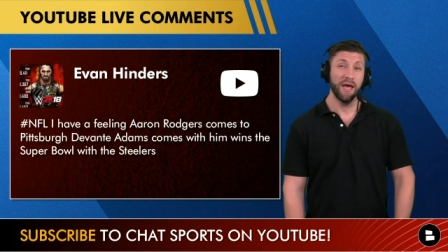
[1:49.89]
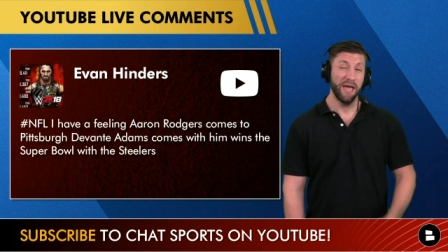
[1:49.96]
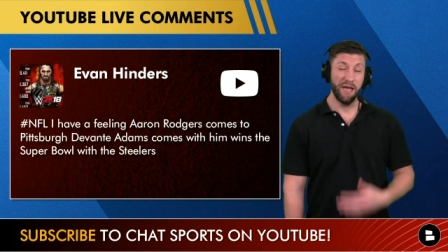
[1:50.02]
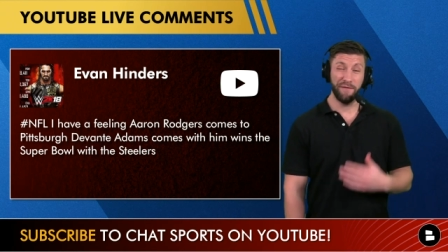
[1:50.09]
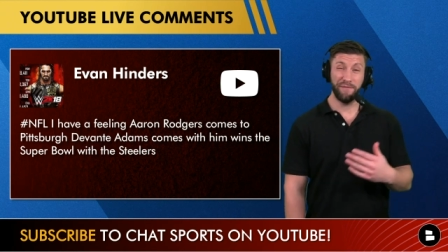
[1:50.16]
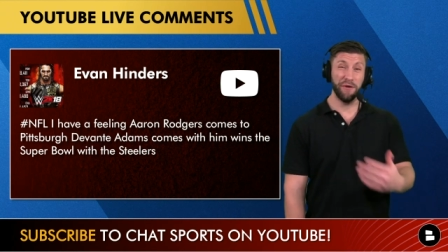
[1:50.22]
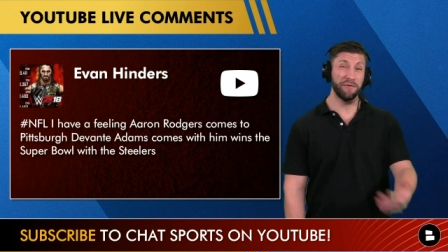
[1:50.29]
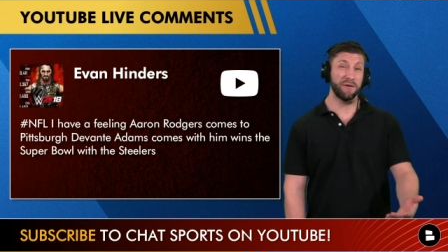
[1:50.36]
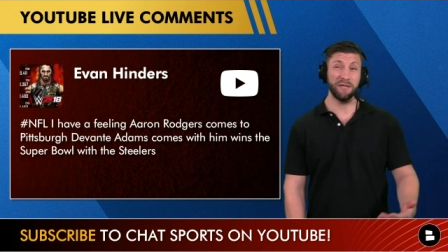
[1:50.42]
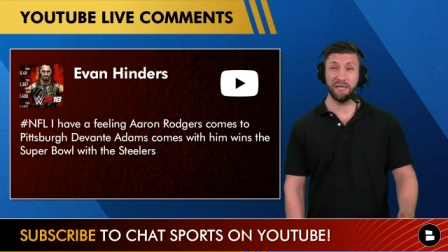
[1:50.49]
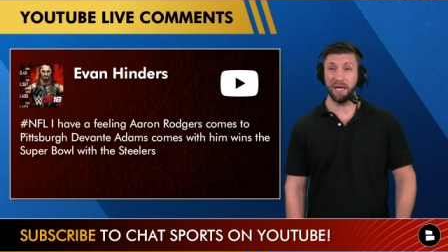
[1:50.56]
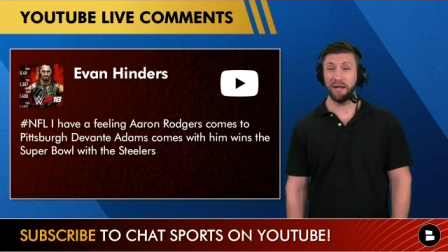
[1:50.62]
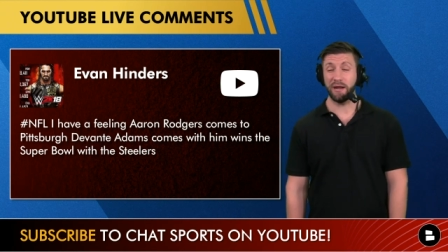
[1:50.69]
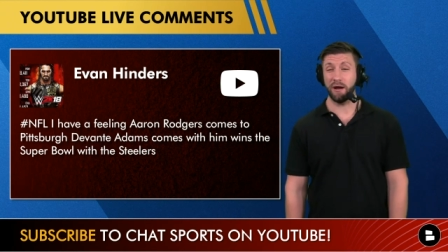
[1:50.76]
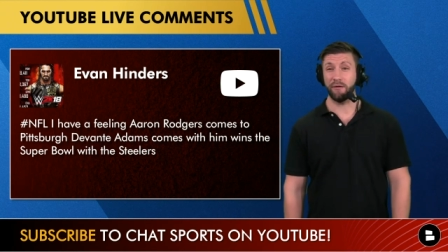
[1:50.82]
If you can
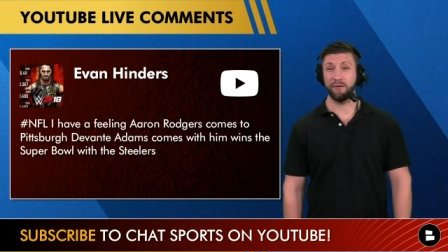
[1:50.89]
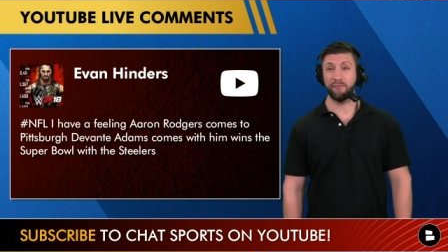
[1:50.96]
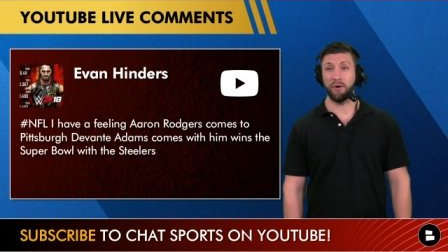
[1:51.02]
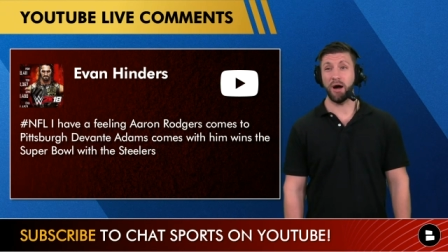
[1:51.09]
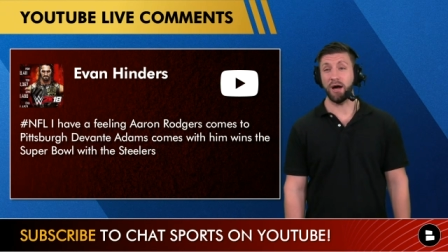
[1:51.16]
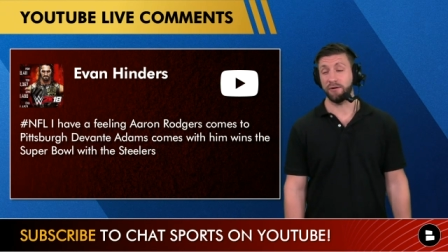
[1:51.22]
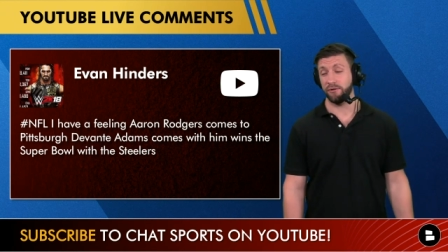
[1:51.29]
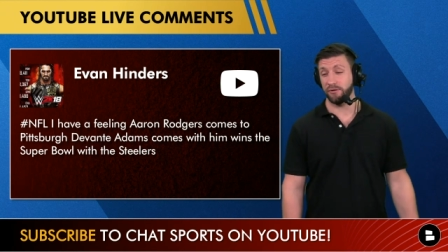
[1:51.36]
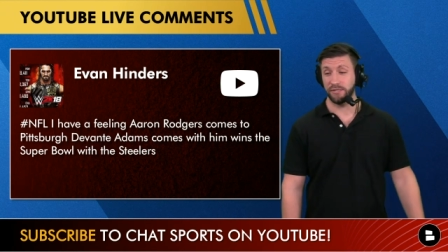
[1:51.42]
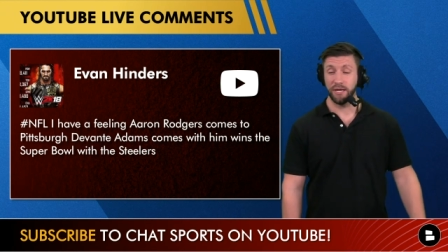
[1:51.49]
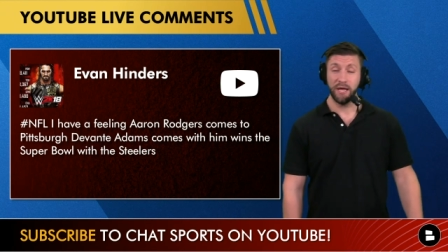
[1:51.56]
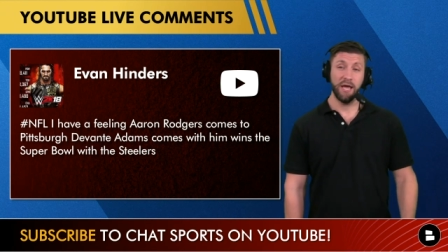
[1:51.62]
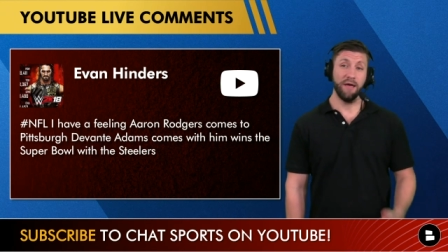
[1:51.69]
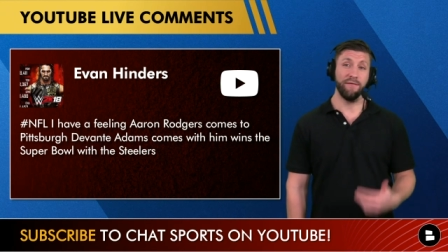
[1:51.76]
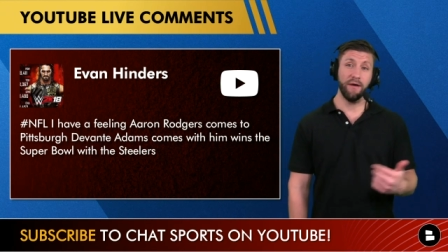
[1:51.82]
get Aaron Rodgers,
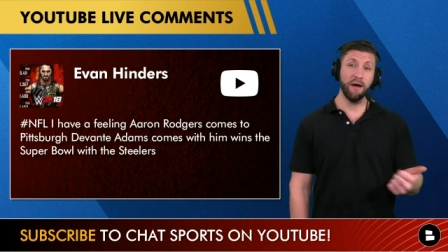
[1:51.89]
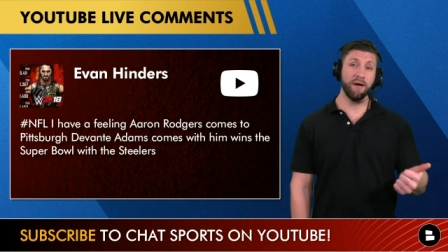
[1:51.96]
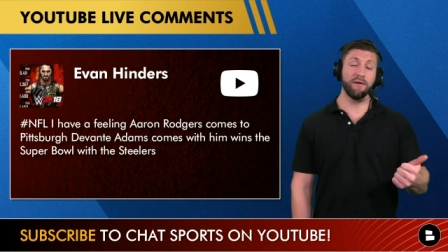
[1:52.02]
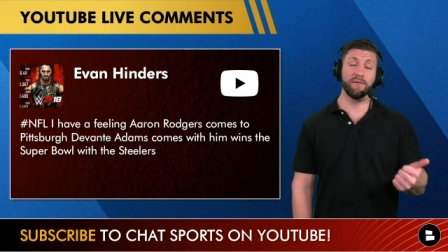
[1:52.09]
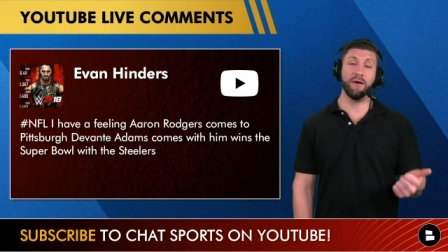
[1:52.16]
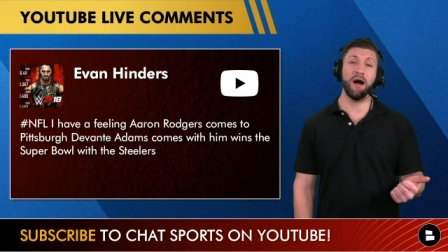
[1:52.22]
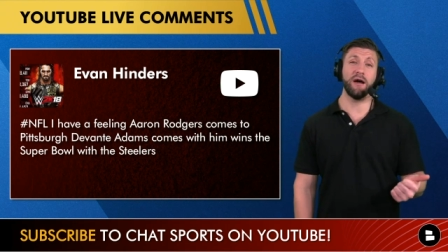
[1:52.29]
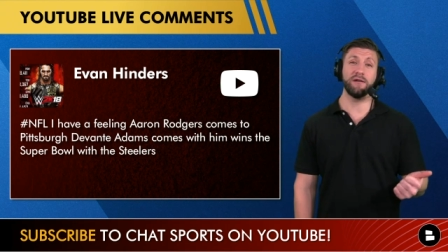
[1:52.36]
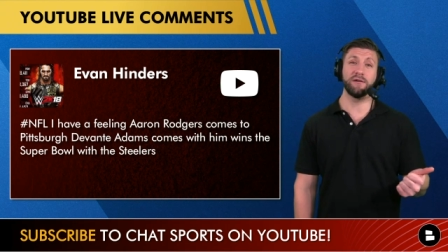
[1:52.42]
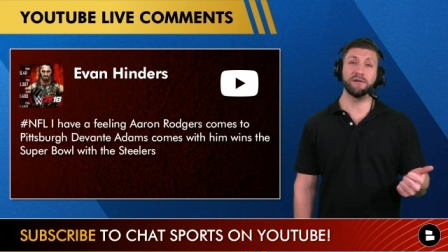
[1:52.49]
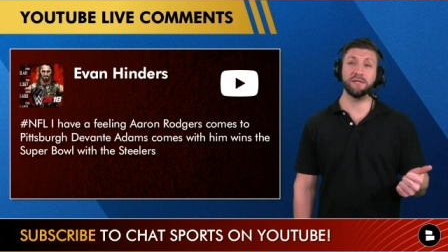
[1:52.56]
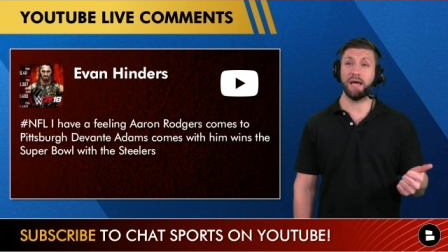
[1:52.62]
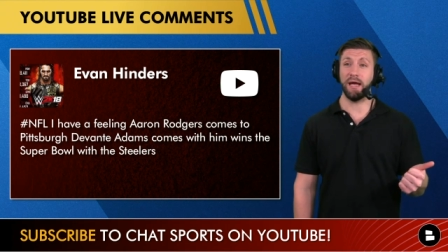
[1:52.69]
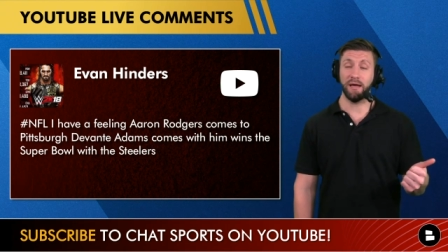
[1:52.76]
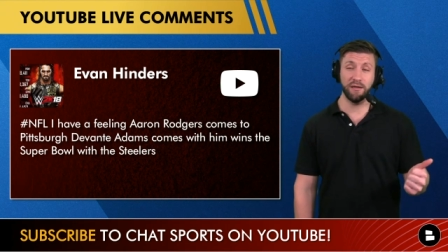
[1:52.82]
if Aaron Rodgers
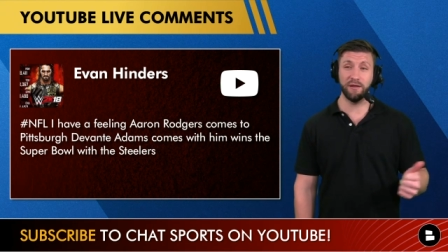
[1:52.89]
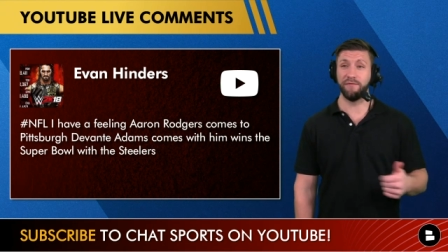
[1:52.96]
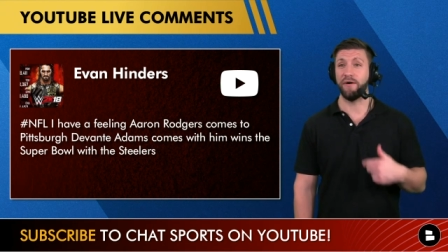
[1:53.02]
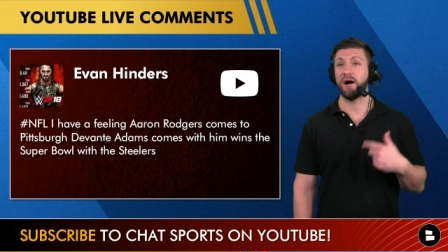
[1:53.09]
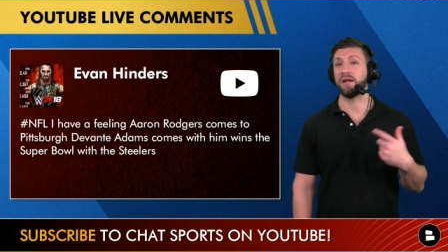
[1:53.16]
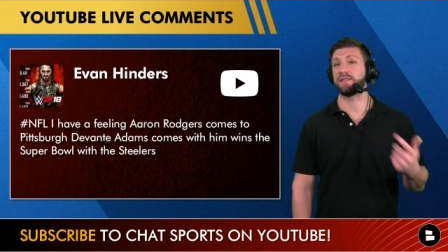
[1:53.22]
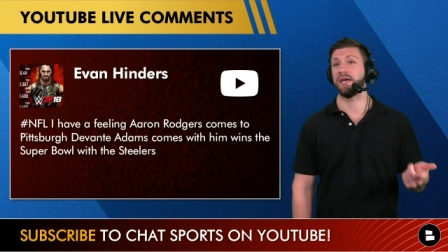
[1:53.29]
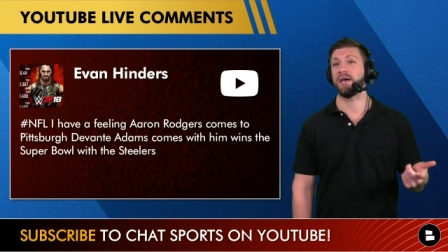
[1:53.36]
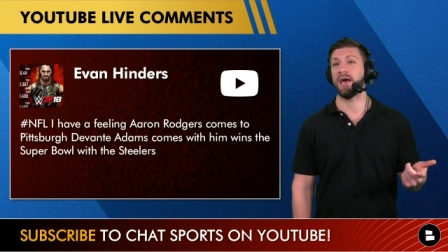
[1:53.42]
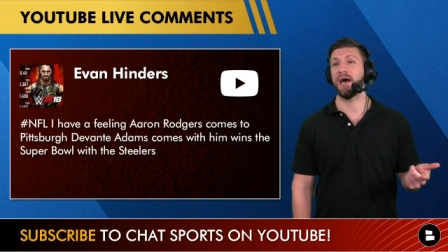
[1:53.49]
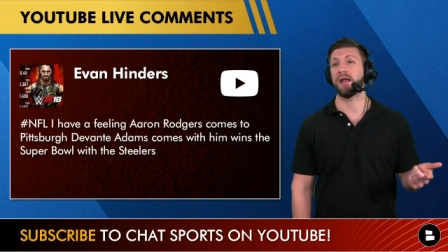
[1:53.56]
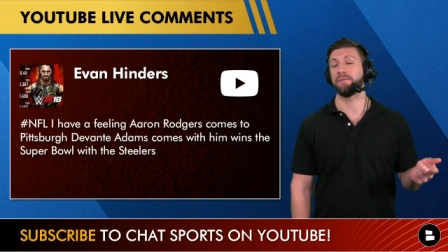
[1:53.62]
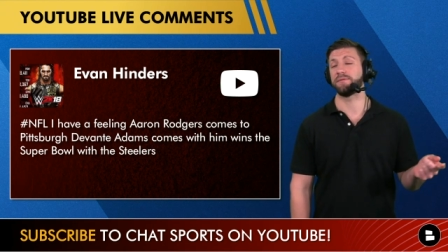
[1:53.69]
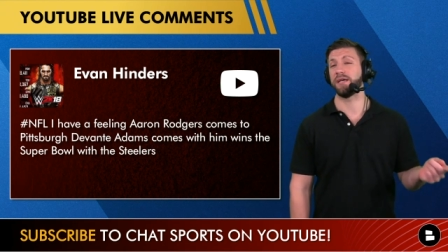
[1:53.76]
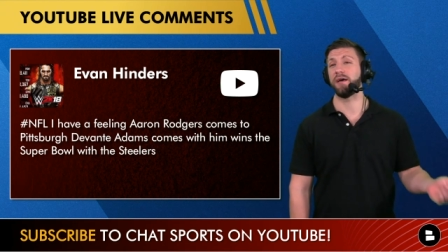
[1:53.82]
and Davante
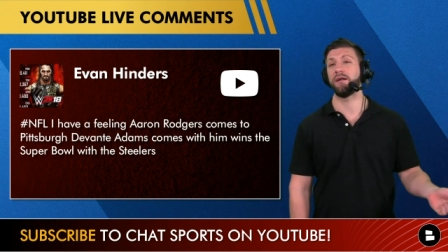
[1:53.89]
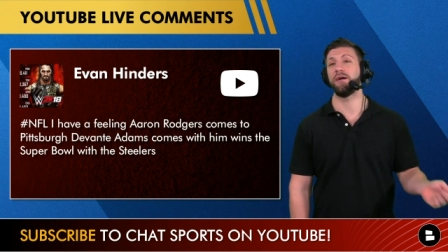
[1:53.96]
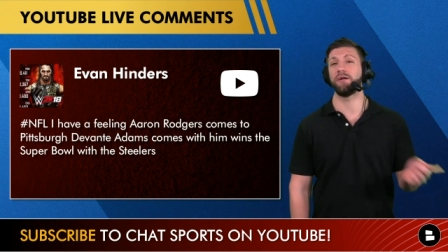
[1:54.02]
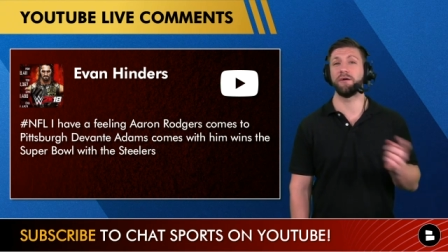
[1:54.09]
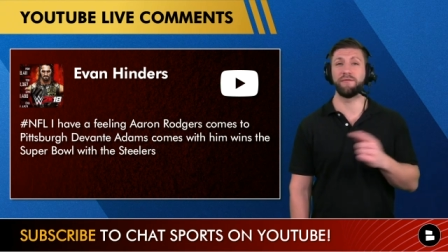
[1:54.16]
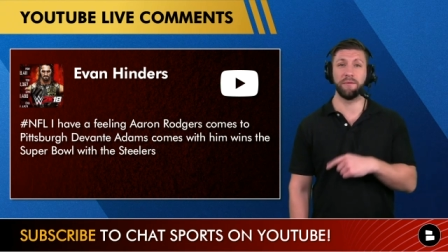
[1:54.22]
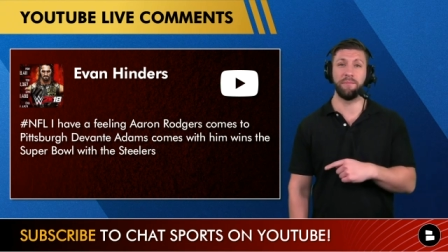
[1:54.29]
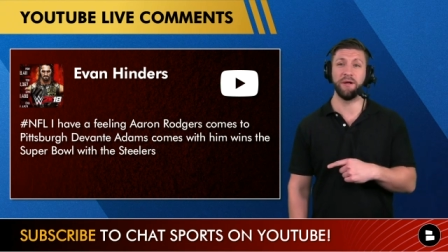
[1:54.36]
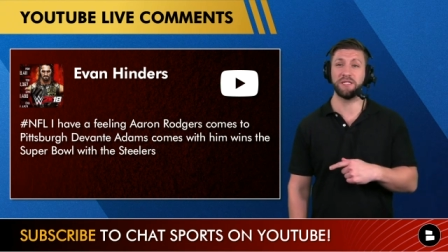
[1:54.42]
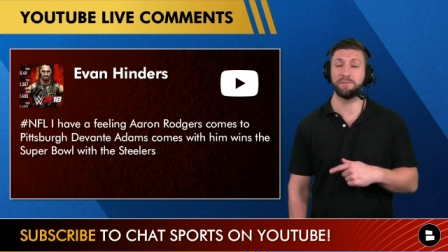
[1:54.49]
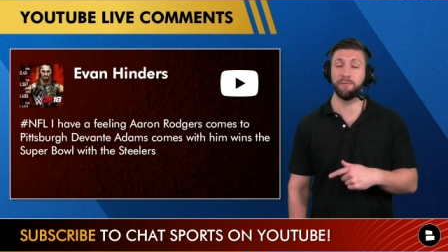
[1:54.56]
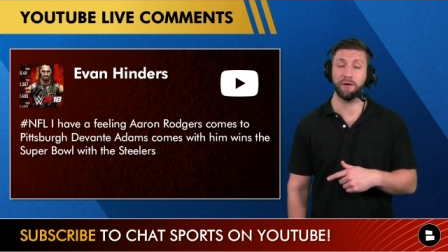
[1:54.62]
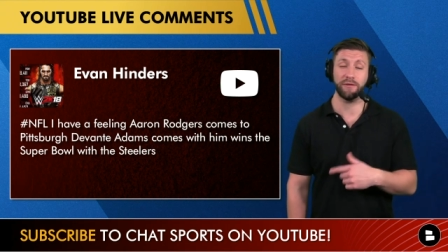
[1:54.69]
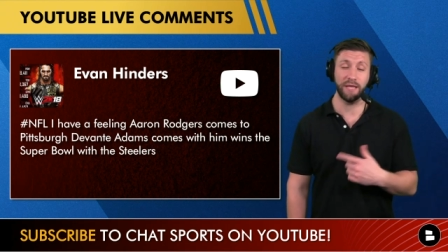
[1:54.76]
Adams head on over to Pittsburgh,